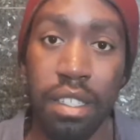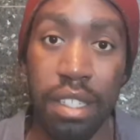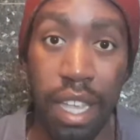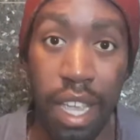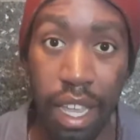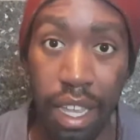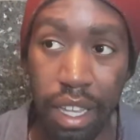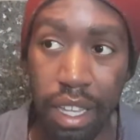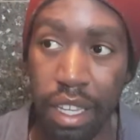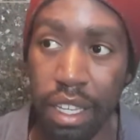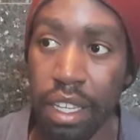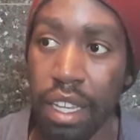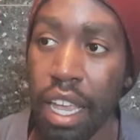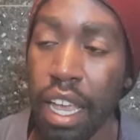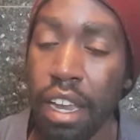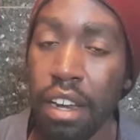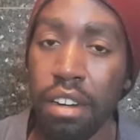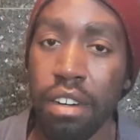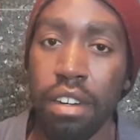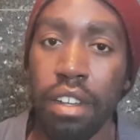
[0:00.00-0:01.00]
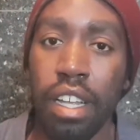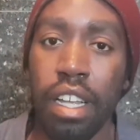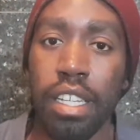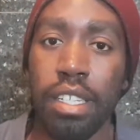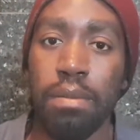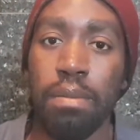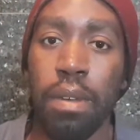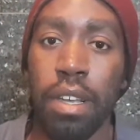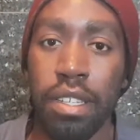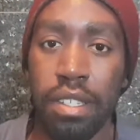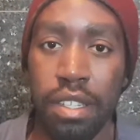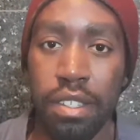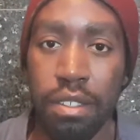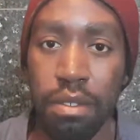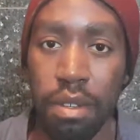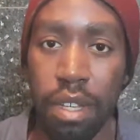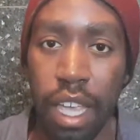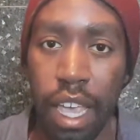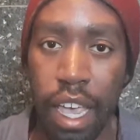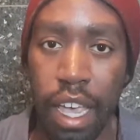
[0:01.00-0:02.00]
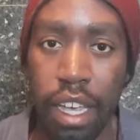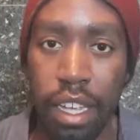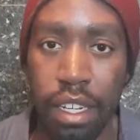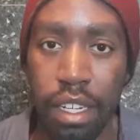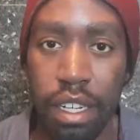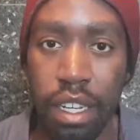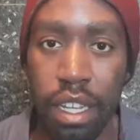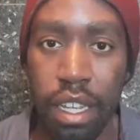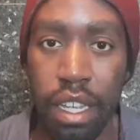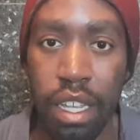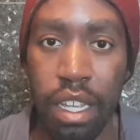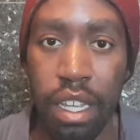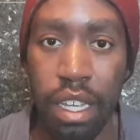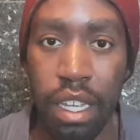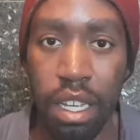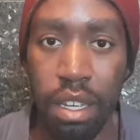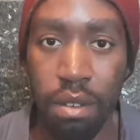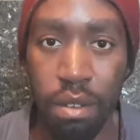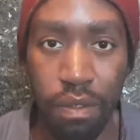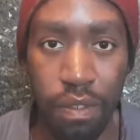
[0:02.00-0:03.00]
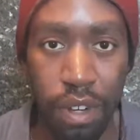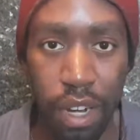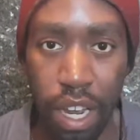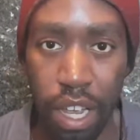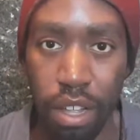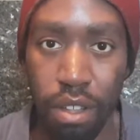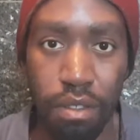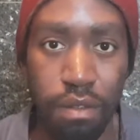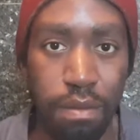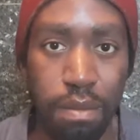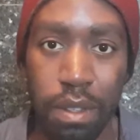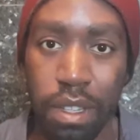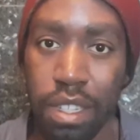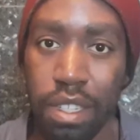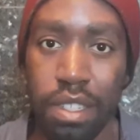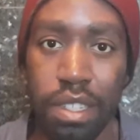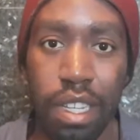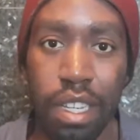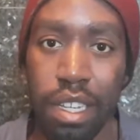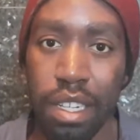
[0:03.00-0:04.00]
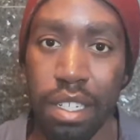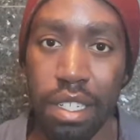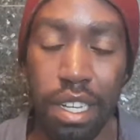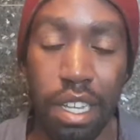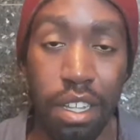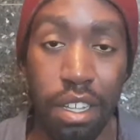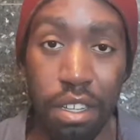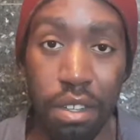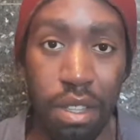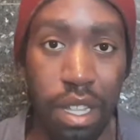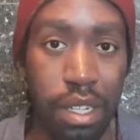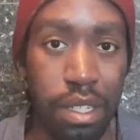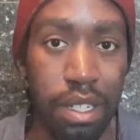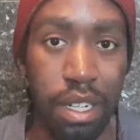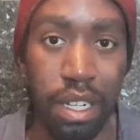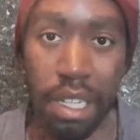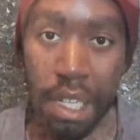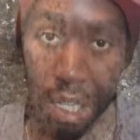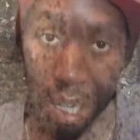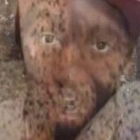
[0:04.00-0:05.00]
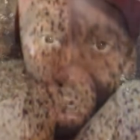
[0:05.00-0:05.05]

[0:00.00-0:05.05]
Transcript: Take care as best as you can with your health, because I can tell you that's going to